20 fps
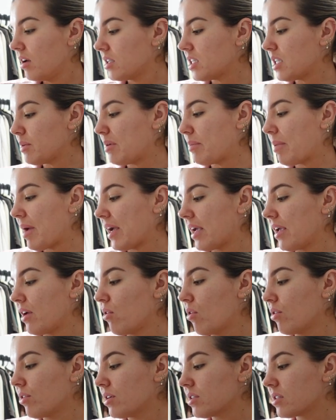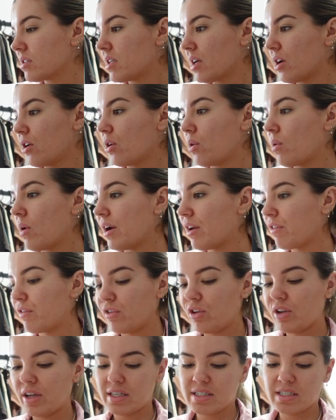to be packing orders because I got quite a
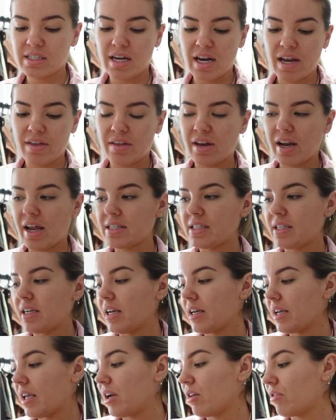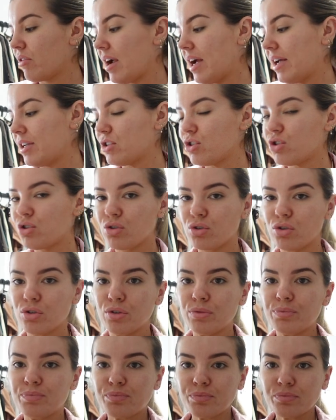few yesterday that I didn't get around
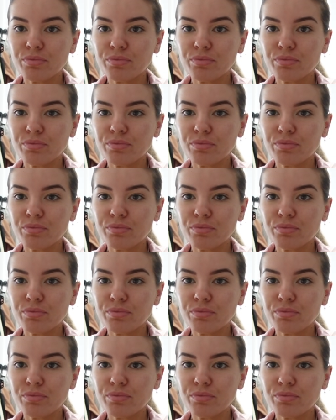to